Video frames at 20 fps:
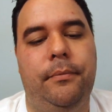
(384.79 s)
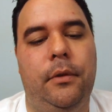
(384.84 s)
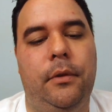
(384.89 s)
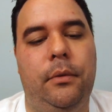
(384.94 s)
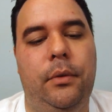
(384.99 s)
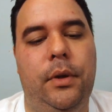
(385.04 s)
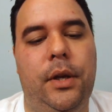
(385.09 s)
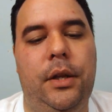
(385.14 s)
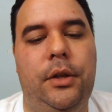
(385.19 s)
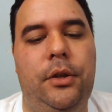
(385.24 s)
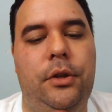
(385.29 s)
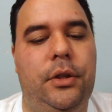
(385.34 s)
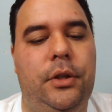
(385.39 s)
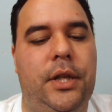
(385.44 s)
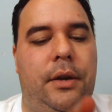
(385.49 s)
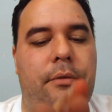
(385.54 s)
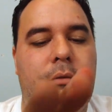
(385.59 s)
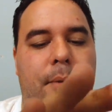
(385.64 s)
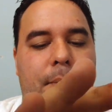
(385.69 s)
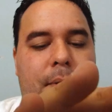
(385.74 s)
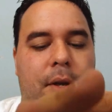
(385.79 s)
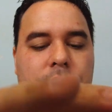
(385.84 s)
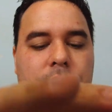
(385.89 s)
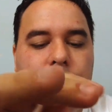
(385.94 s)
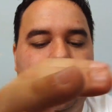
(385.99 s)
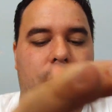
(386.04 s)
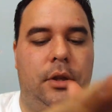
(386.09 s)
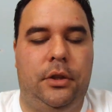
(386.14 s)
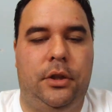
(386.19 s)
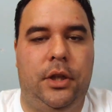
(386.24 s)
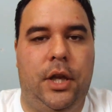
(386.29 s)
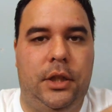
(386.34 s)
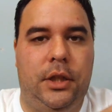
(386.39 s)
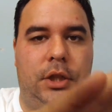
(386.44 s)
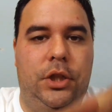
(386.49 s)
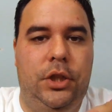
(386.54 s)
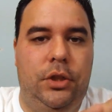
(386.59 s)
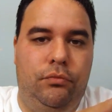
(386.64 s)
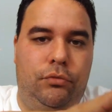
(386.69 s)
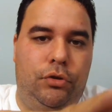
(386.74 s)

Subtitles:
What I do is I rub it into a little sausage.